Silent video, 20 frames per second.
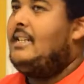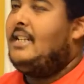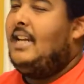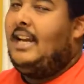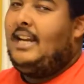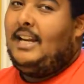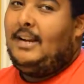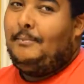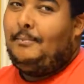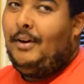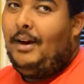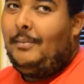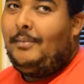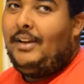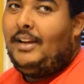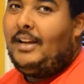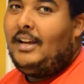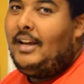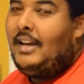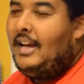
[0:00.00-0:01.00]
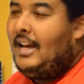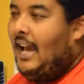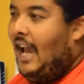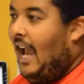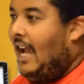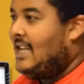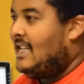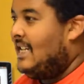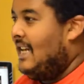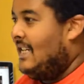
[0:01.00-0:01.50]
and in public
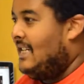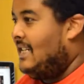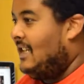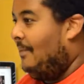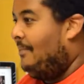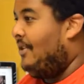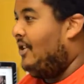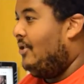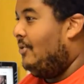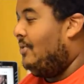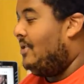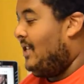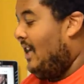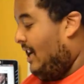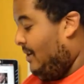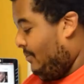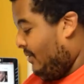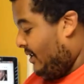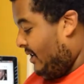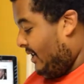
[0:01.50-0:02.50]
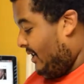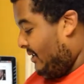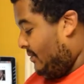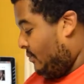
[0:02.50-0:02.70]
as that's something you said because,